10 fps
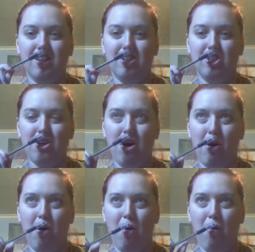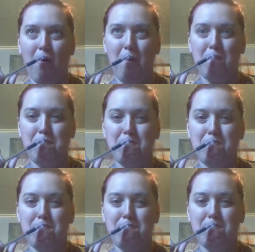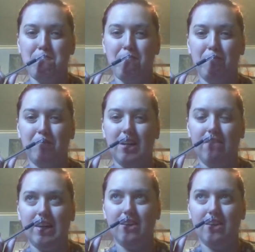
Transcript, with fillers: so me